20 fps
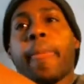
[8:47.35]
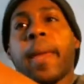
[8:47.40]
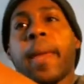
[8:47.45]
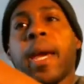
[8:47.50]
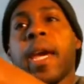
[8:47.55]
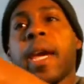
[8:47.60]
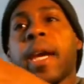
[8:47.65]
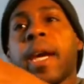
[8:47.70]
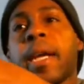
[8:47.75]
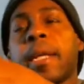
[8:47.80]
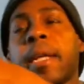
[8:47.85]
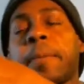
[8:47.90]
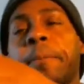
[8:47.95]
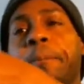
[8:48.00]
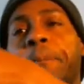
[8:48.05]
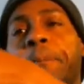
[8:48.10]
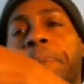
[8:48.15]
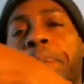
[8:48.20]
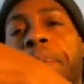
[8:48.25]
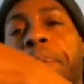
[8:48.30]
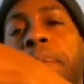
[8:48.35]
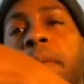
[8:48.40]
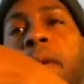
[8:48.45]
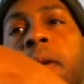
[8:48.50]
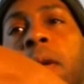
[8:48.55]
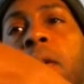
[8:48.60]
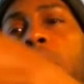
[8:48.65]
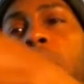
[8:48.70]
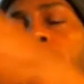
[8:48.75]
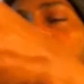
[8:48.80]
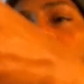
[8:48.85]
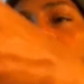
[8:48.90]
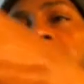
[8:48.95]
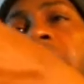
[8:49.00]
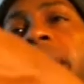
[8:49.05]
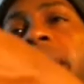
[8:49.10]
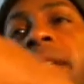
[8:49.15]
and of course I can